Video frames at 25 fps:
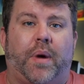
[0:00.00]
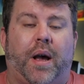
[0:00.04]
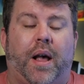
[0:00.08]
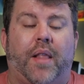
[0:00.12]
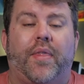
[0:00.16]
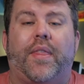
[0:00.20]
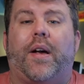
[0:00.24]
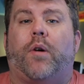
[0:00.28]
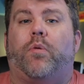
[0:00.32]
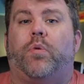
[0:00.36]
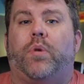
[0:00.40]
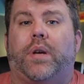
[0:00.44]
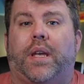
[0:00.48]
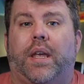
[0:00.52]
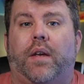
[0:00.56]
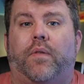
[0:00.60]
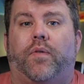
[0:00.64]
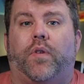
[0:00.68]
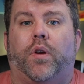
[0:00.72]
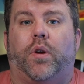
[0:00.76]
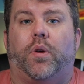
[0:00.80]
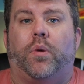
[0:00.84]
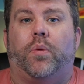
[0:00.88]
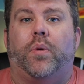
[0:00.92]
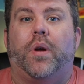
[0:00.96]
and that will
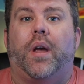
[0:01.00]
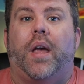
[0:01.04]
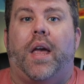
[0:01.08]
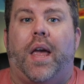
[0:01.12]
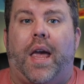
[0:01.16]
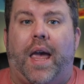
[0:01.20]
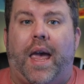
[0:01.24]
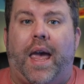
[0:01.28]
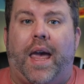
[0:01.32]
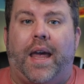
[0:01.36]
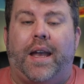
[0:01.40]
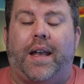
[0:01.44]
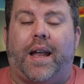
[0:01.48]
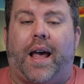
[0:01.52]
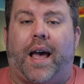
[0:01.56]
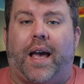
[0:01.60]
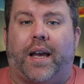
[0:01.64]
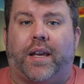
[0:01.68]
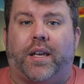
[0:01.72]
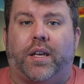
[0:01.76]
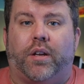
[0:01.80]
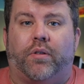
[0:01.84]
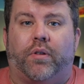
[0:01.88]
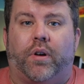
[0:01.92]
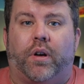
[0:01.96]
give you an
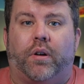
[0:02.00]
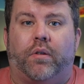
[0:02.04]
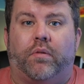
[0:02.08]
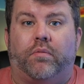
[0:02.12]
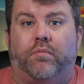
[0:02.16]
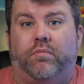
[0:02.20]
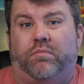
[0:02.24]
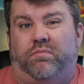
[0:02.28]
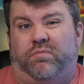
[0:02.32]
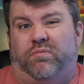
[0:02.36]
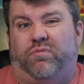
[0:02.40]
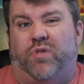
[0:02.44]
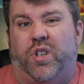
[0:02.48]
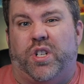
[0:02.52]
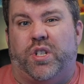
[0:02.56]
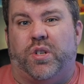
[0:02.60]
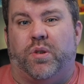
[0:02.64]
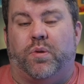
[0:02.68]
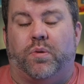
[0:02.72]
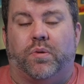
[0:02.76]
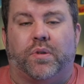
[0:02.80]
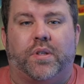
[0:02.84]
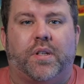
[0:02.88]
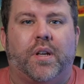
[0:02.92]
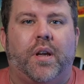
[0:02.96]
accurate
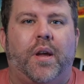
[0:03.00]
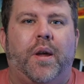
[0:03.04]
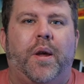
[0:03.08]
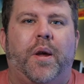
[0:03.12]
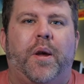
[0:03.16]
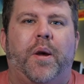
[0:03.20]
result.